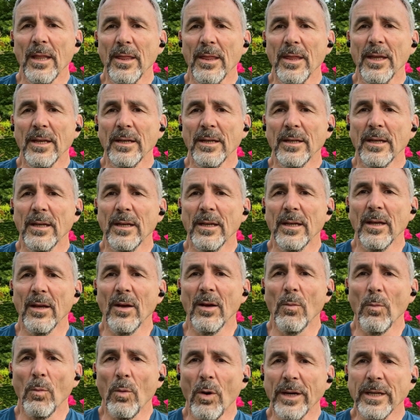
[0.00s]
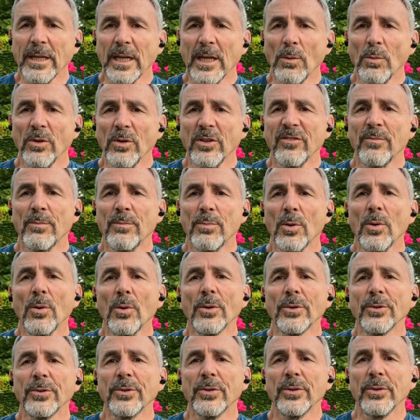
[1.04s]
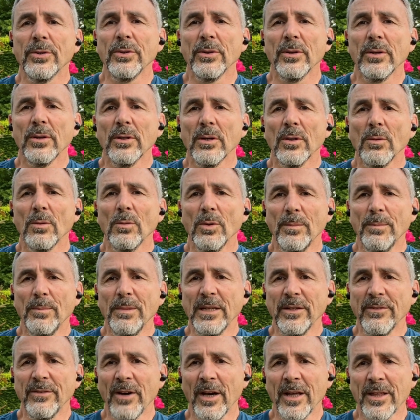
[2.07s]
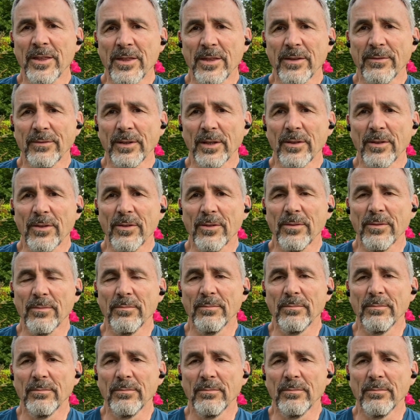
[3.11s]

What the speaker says: that what he would have brought would be divisiveness.